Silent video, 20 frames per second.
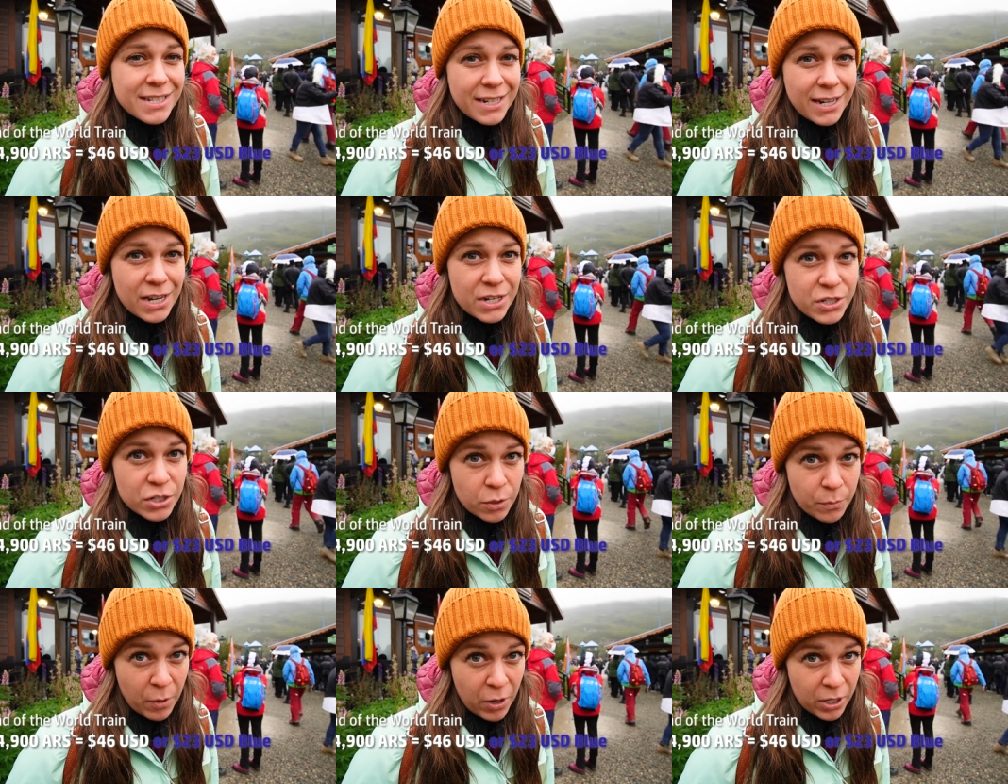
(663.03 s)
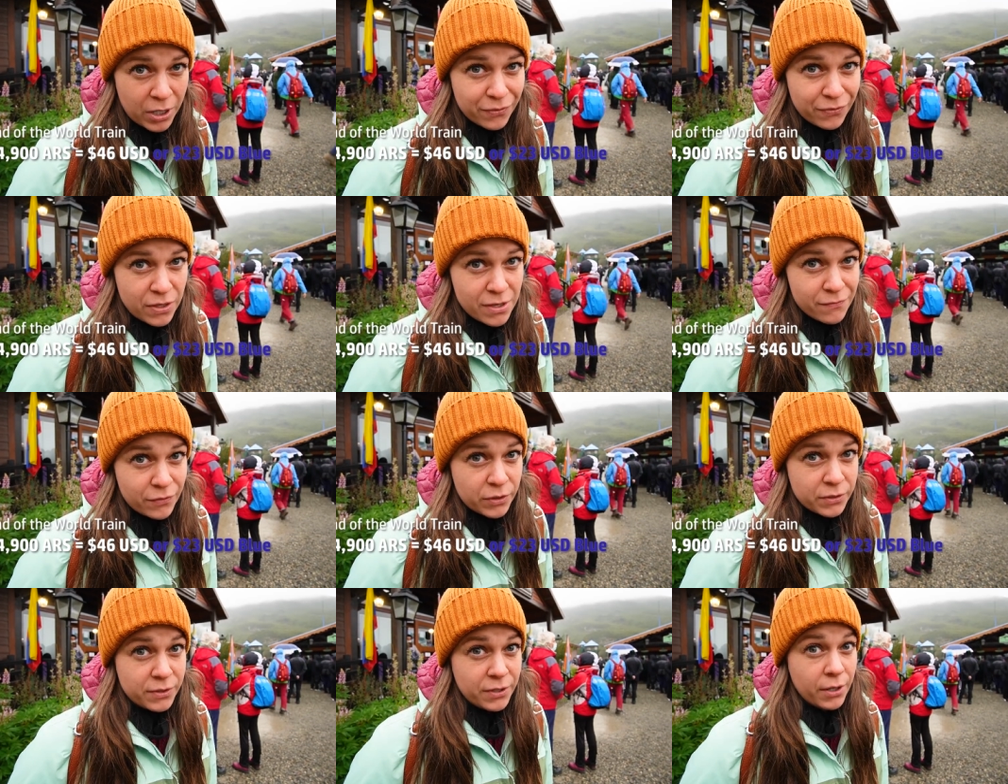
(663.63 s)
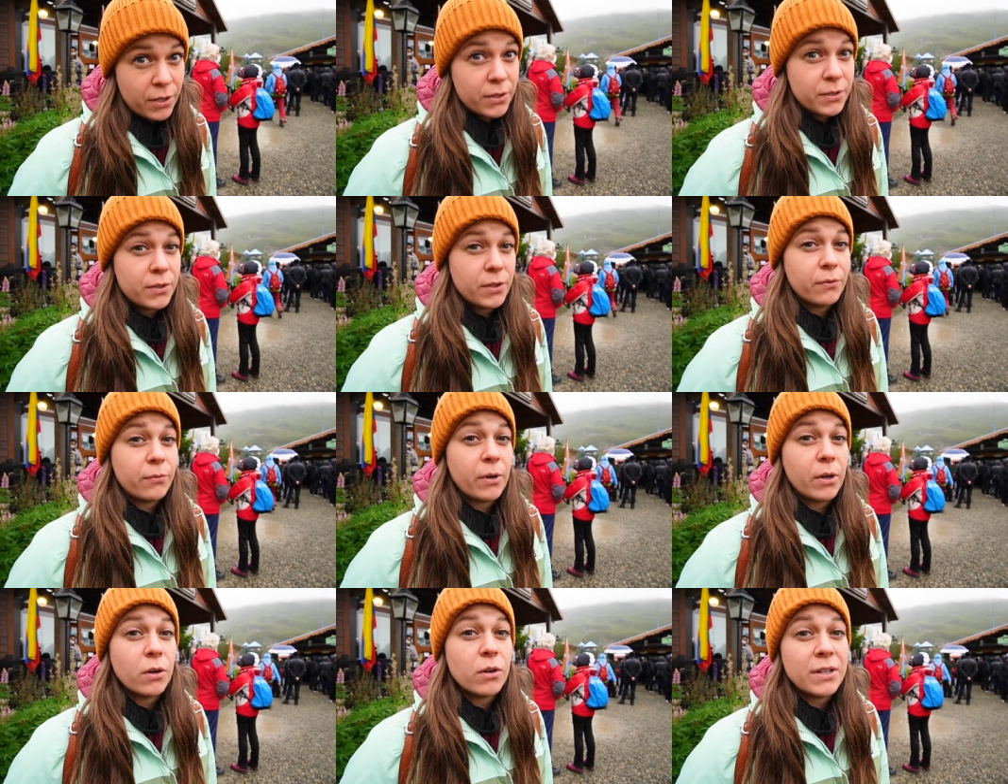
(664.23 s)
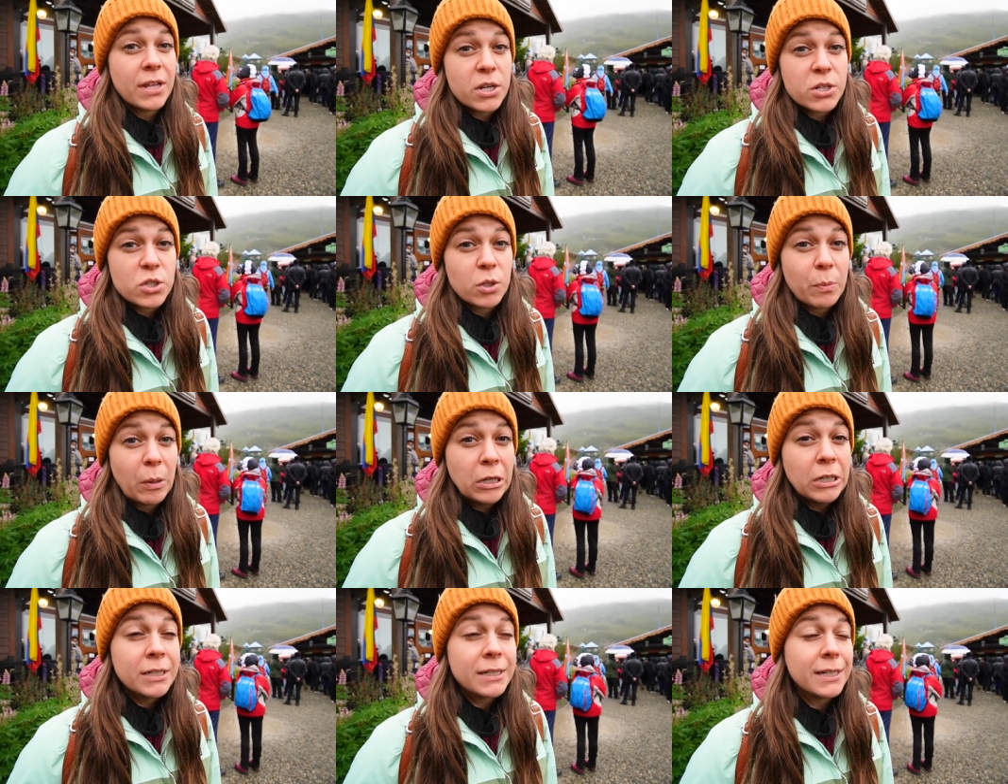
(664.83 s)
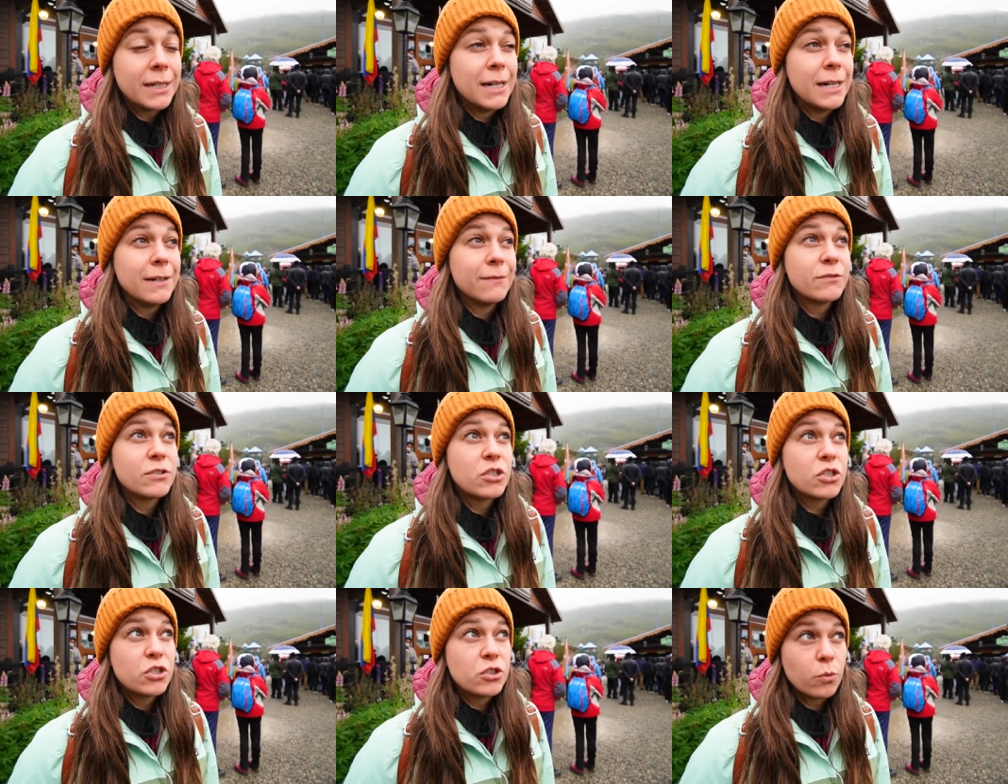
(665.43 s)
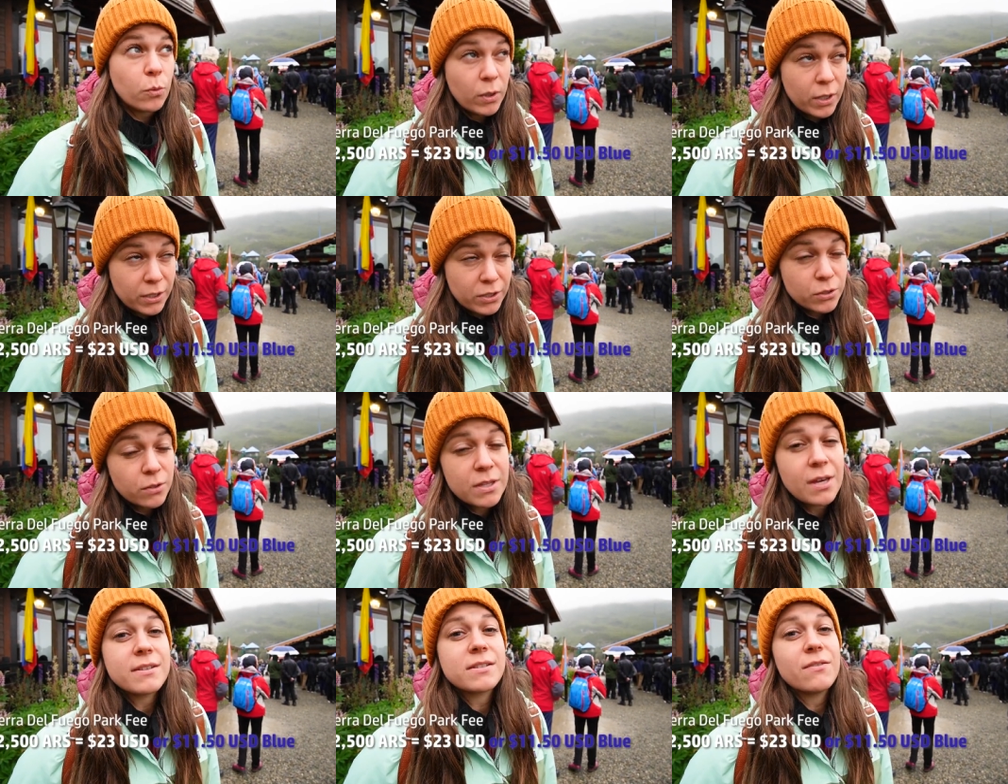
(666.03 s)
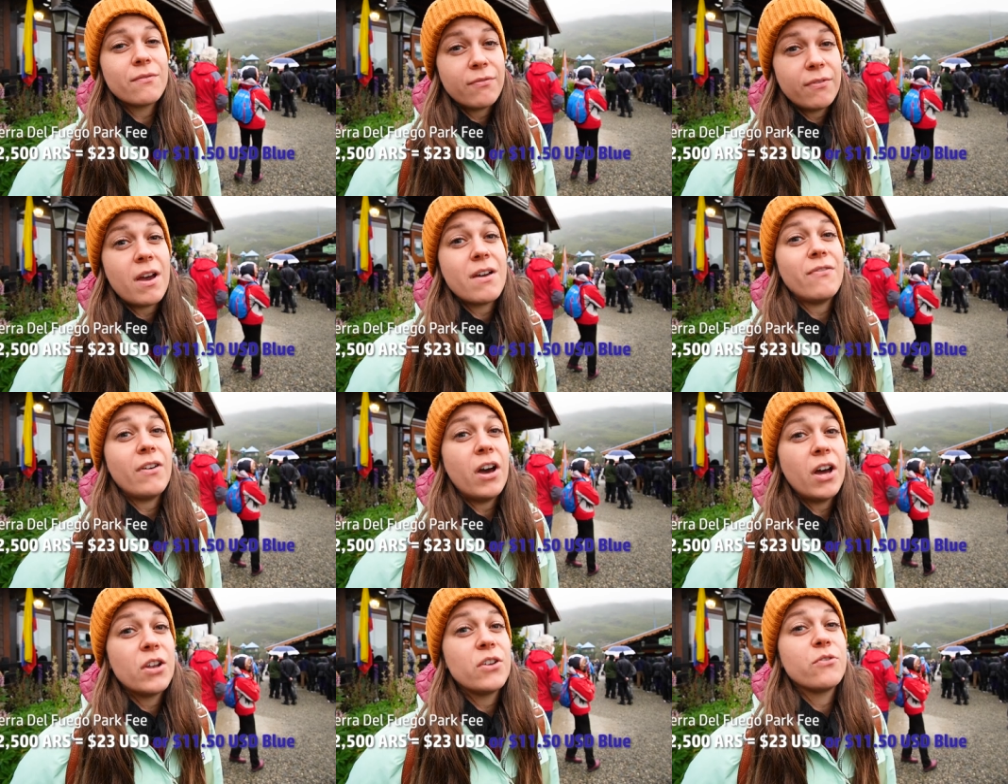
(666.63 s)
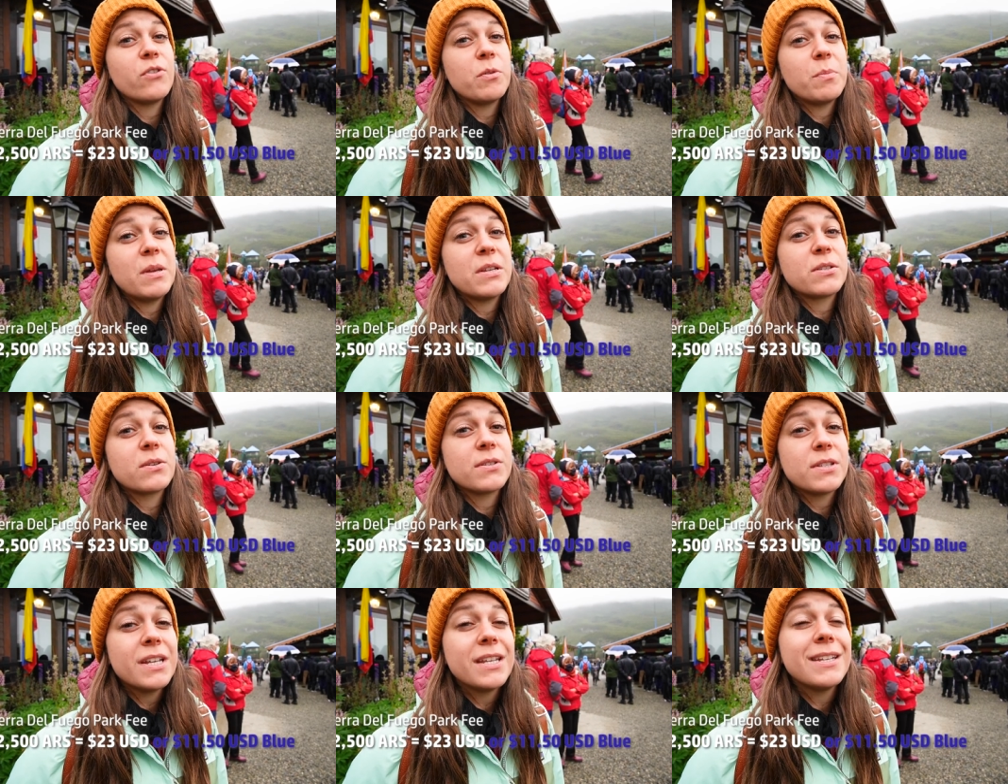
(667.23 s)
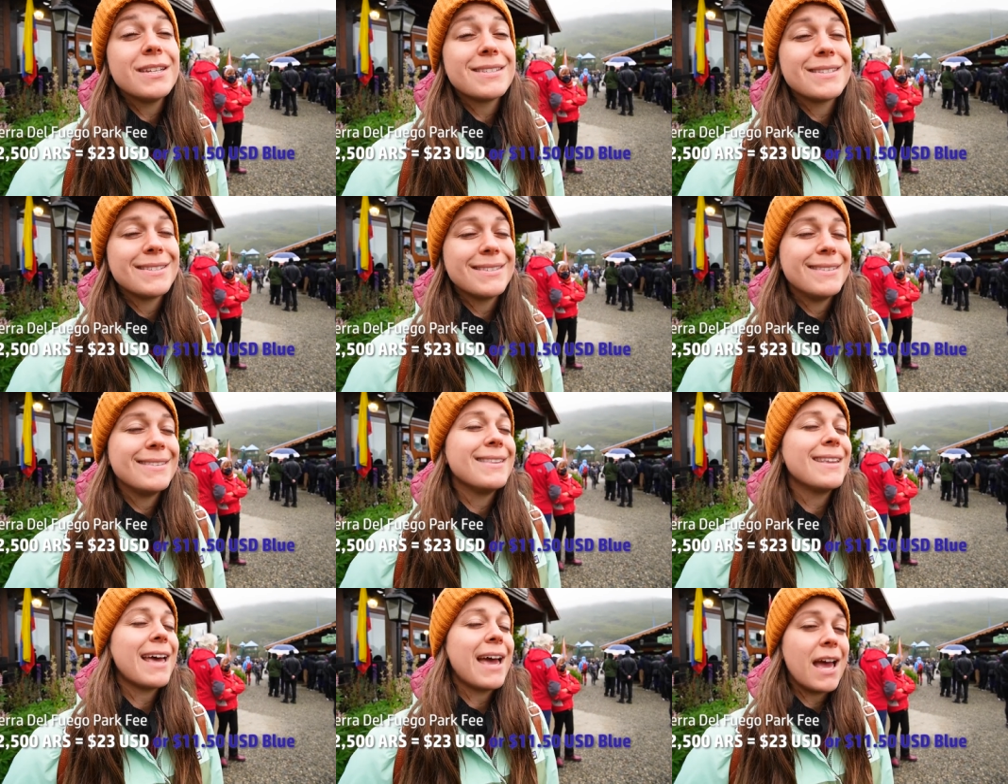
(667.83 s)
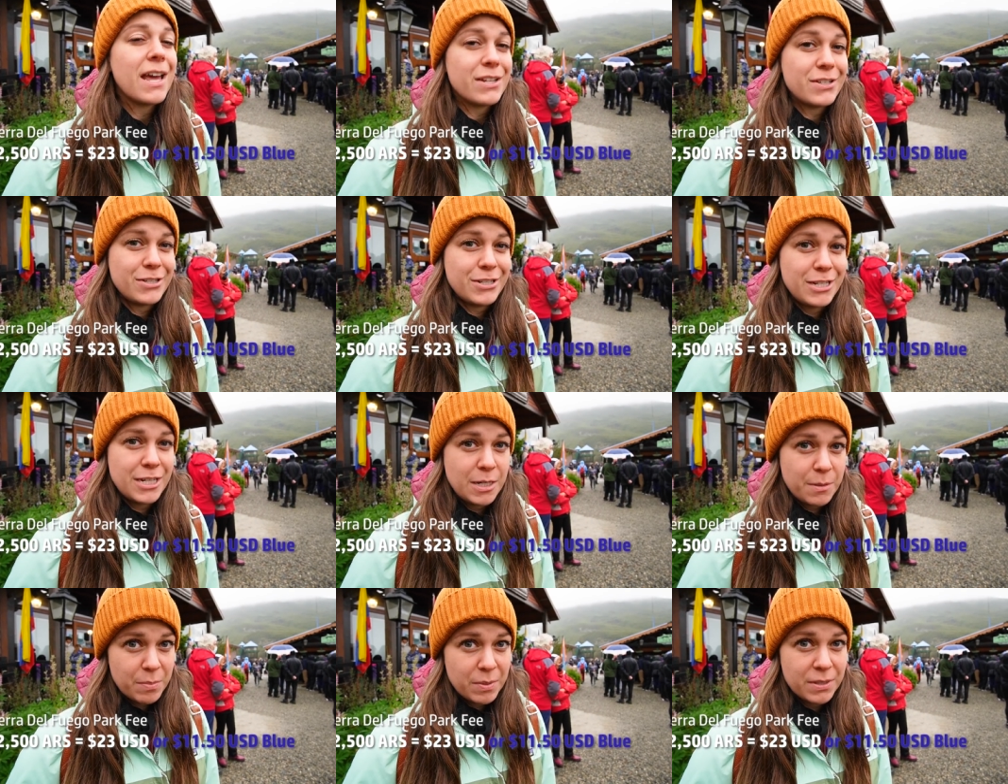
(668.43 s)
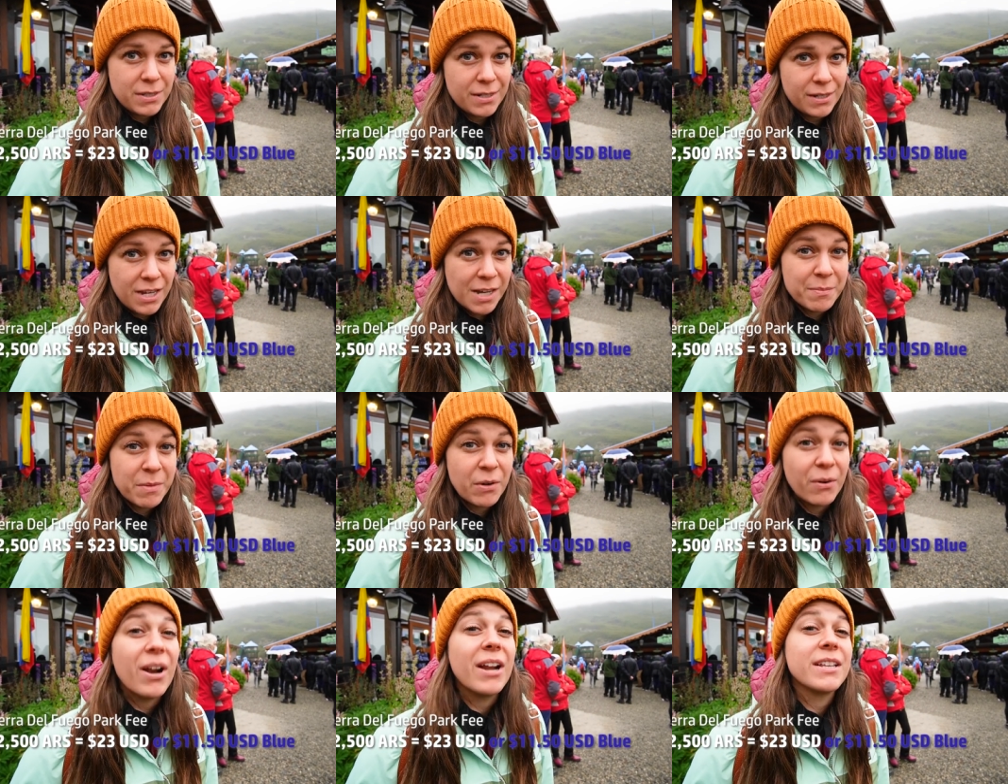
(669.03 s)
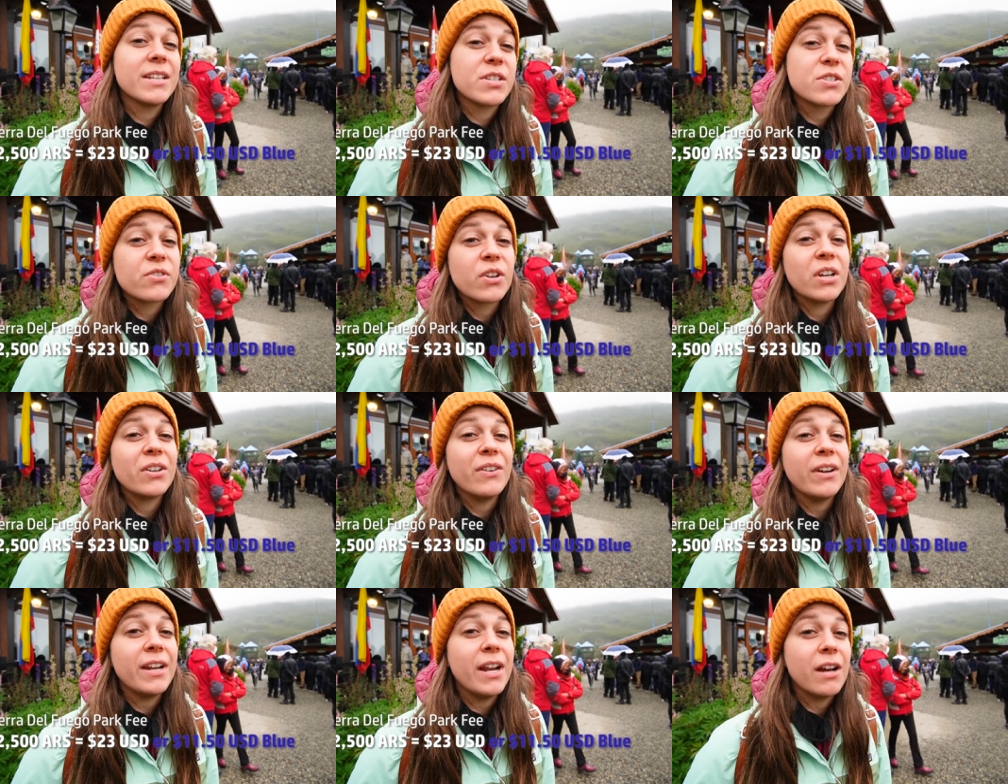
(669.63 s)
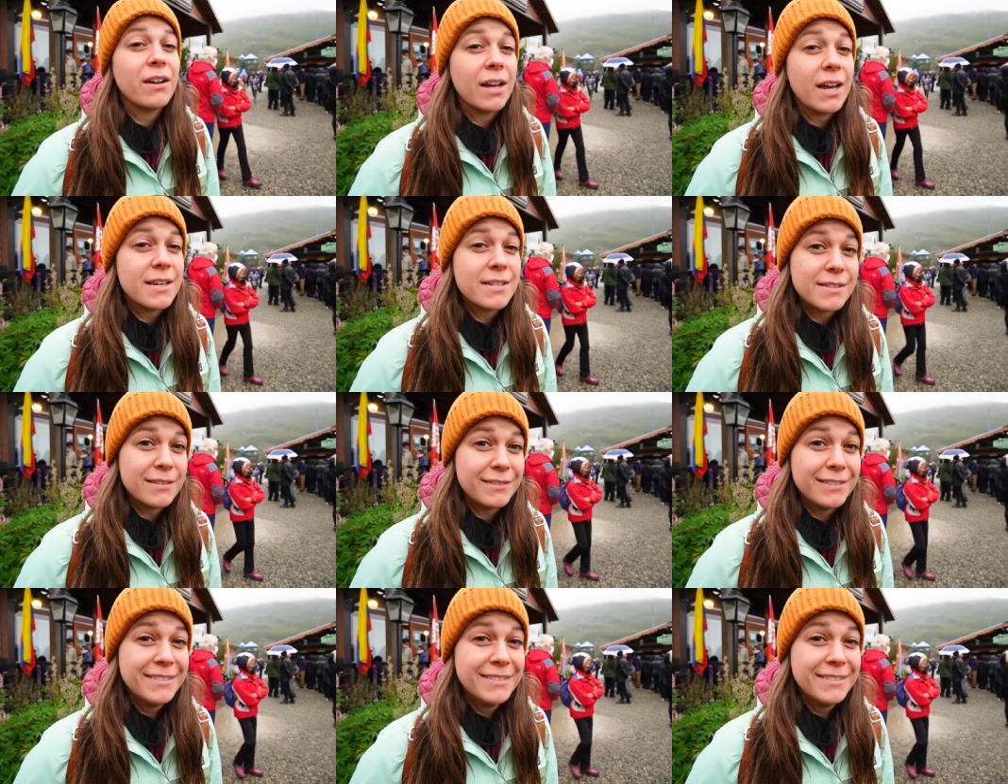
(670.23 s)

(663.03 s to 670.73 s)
the national park fee for Tierra del Fuego National Park of 22,500 pesos. It is not cheap to come and ride this train right now, guys.